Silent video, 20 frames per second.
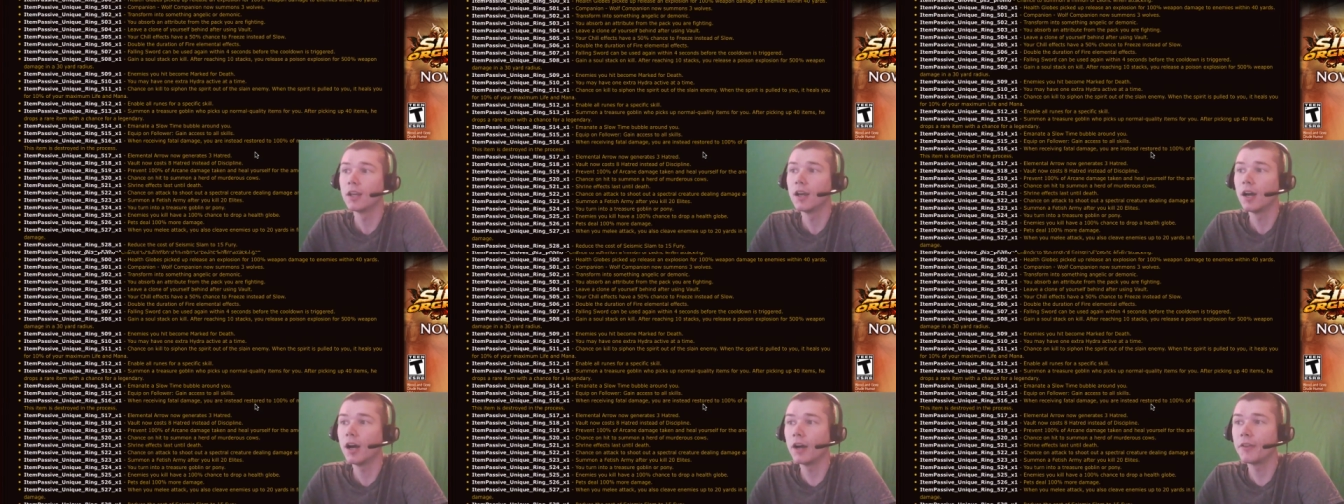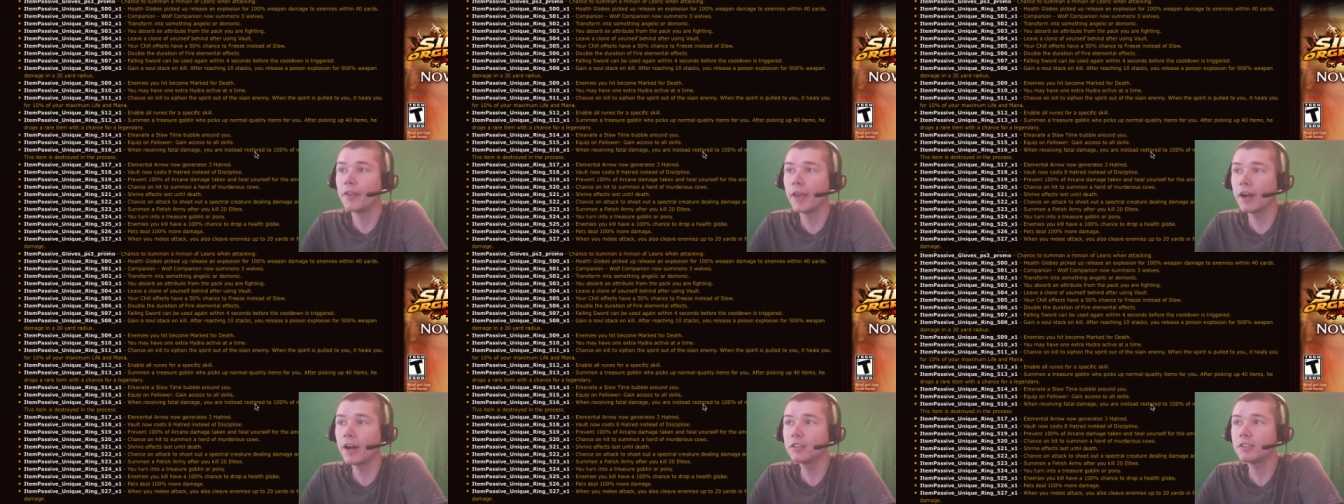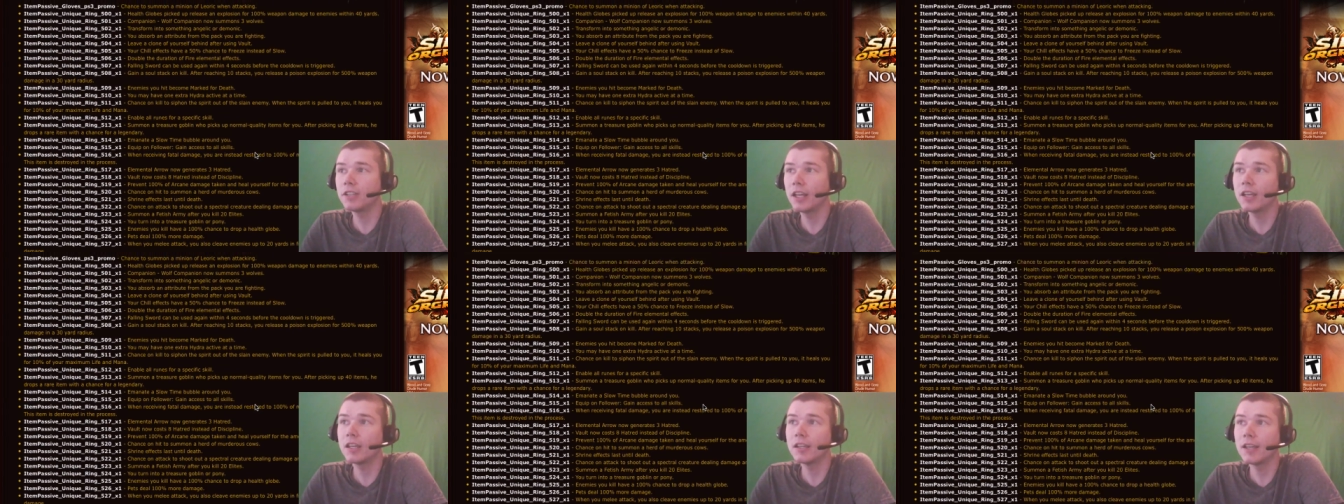Uh, they are
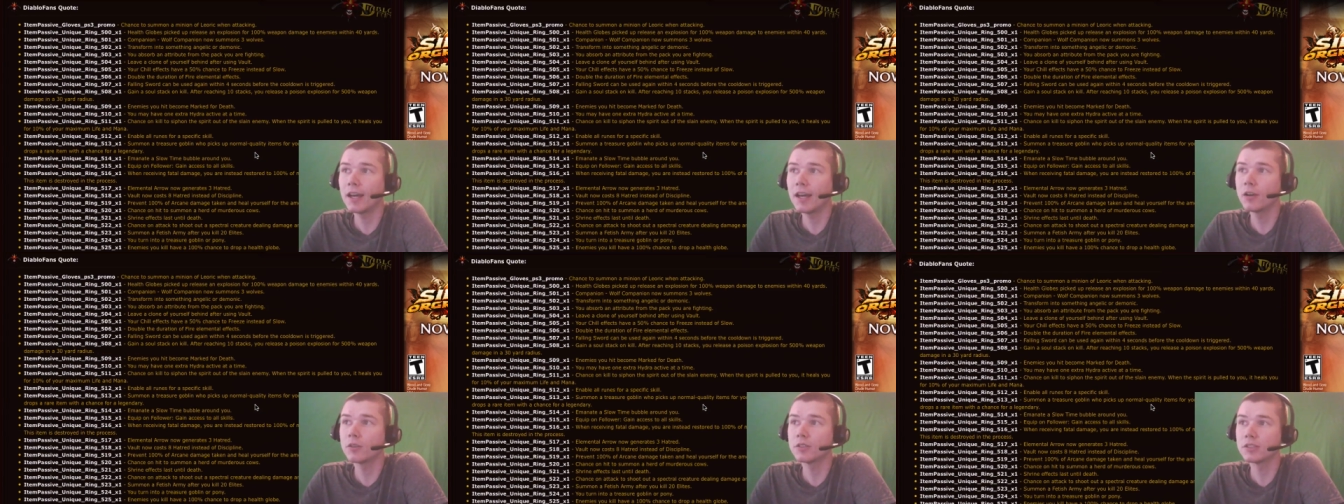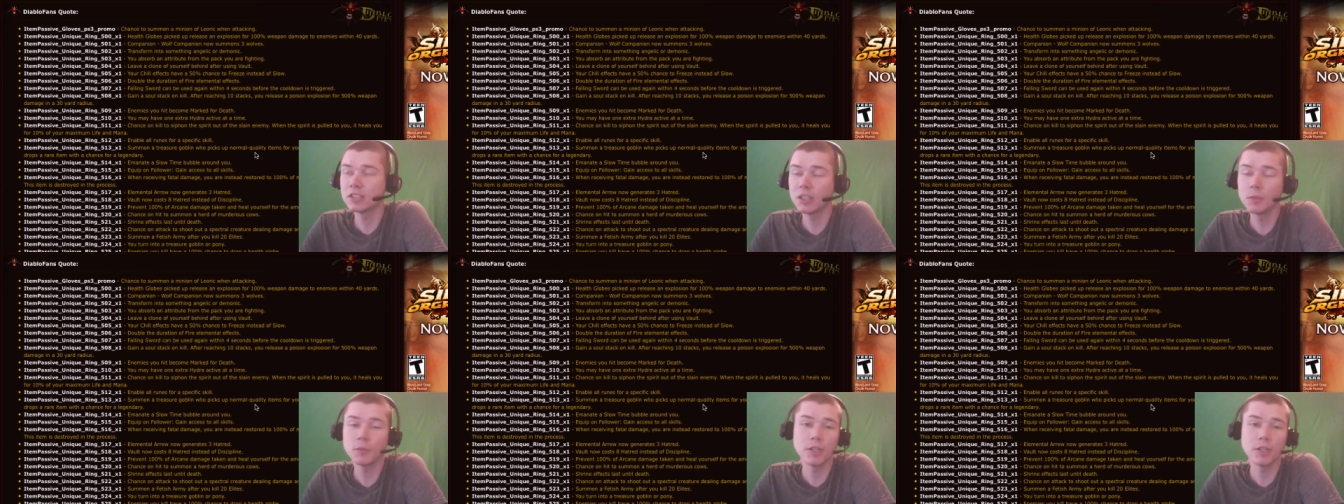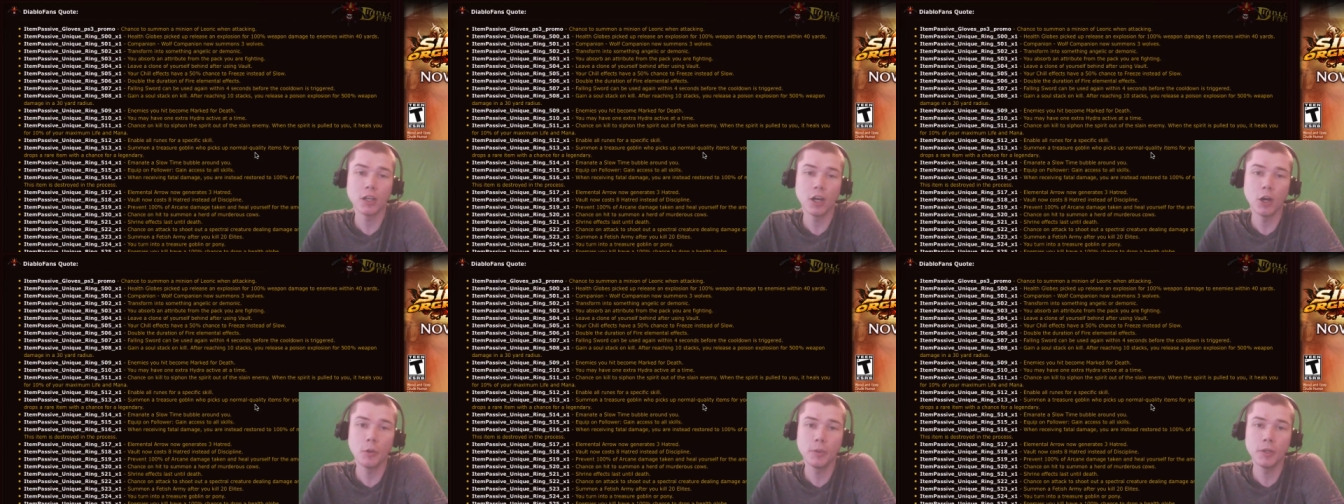taking out some of
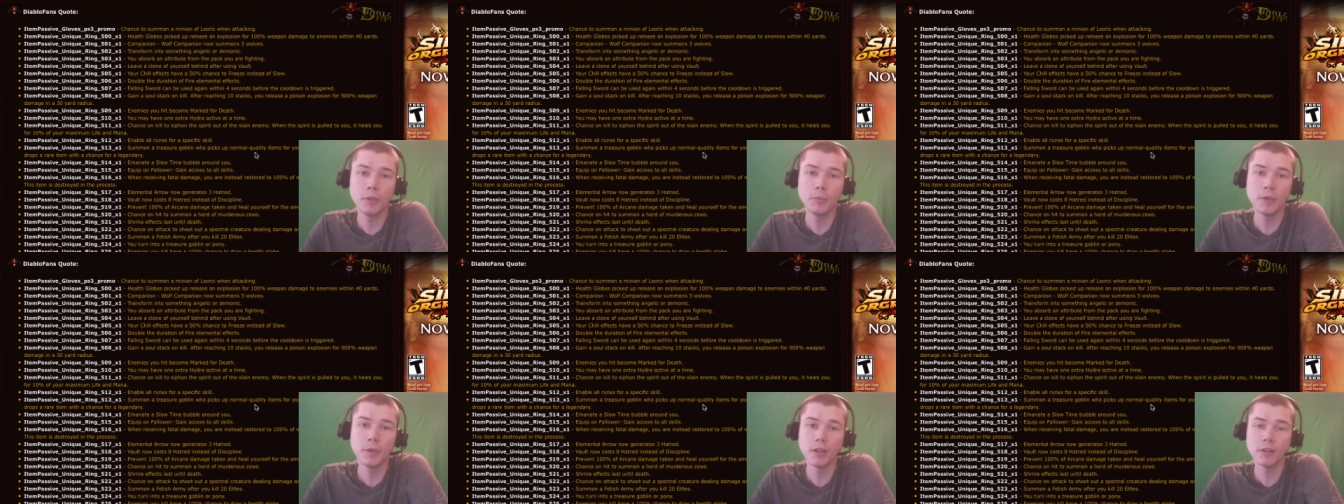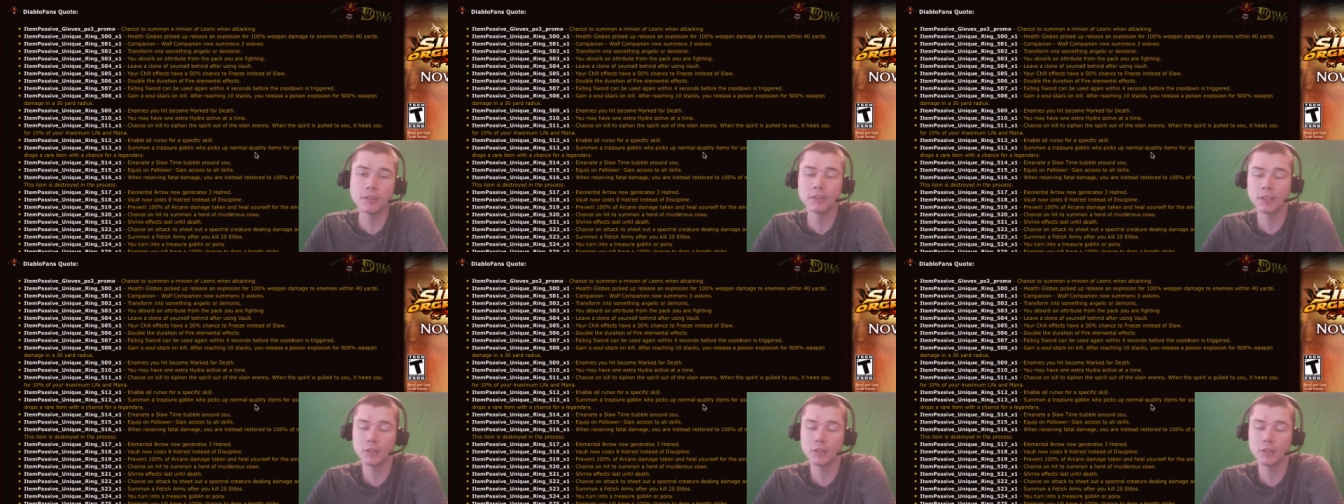the OP builds.